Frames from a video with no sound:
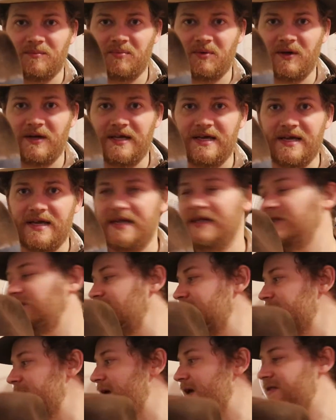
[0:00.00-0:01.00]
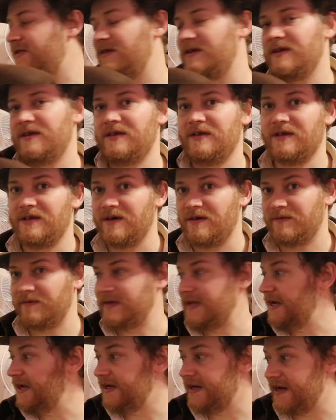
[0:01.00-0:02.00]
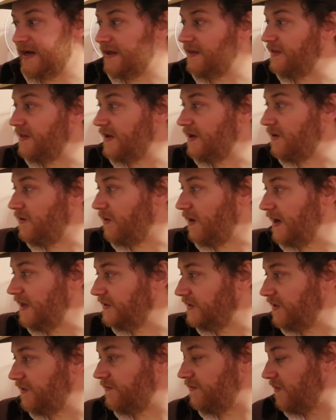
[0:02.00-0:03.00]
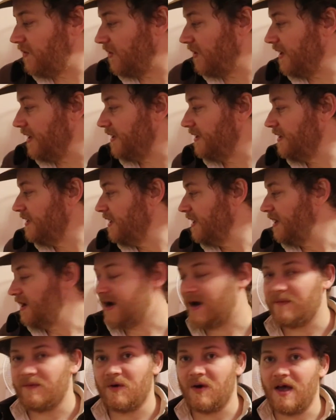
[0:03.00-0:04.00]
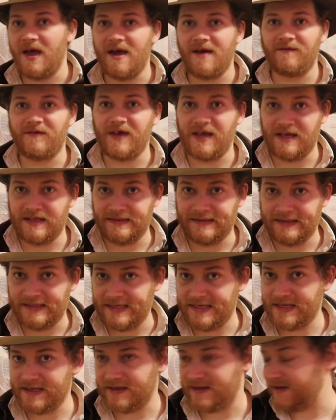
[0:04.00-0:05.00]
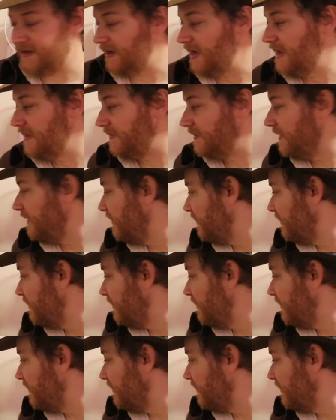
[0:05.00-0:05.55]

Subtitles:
pretty easy method. You don't need anything crazy for it. I will have a link in the